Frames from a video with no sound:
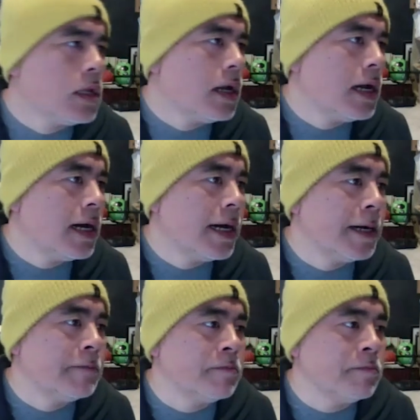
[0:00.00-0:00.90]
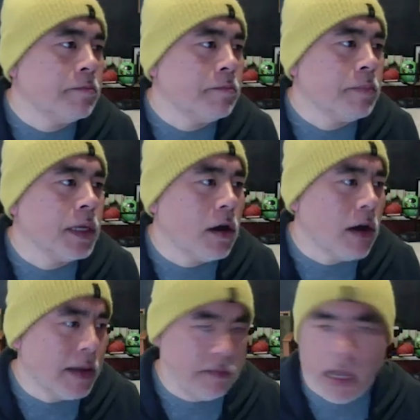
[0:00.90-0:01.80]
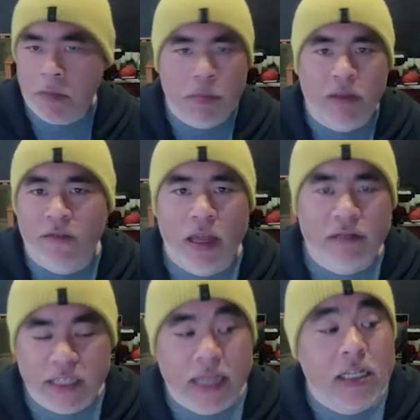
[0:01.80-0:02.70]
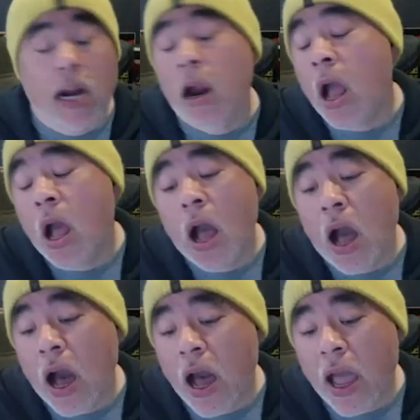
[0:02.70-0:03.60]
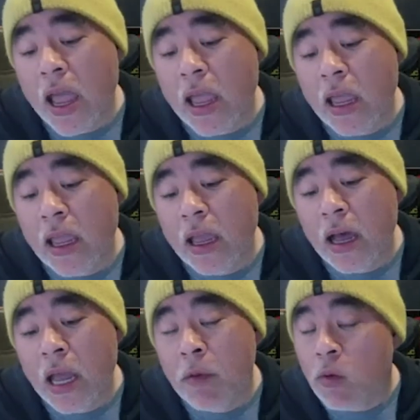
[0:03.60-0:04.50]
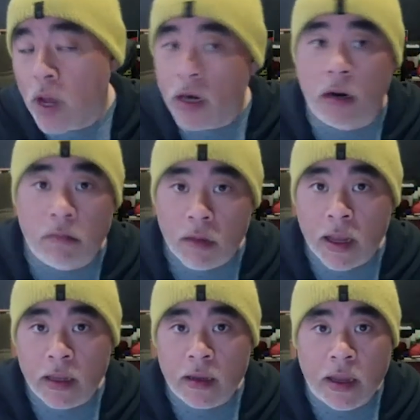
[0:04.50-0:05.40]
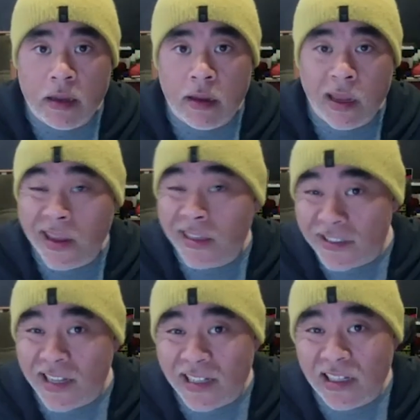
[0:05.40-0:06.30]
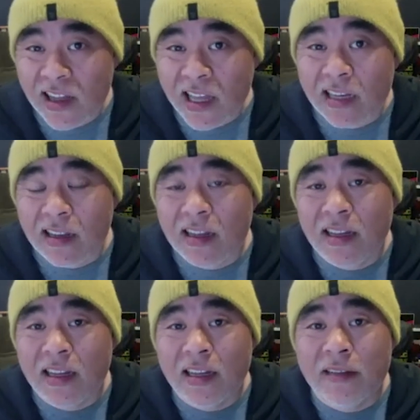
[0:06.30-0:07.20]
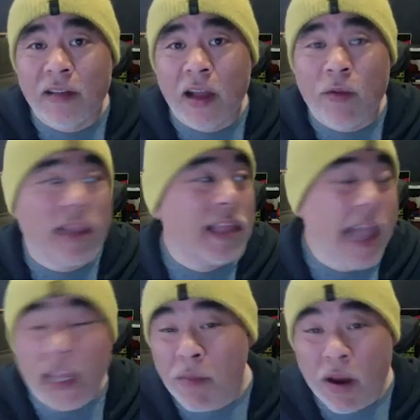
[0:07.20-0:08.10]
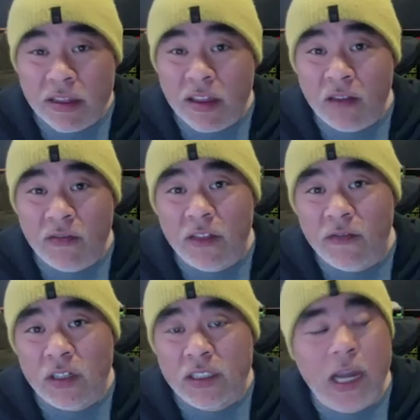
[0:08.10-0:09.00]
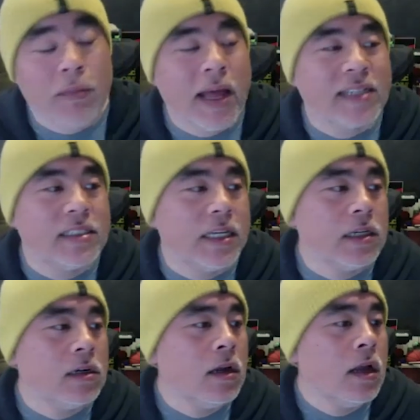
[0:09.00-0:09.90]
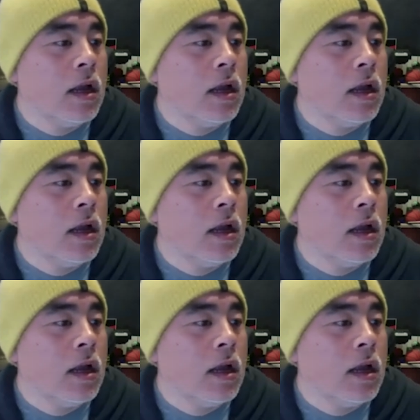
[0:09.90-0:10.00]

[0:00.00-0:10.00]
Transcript: I'm a big fan of satire. I'm a runner. I exercise a lot. I ran the LA Marathon for the first time last year.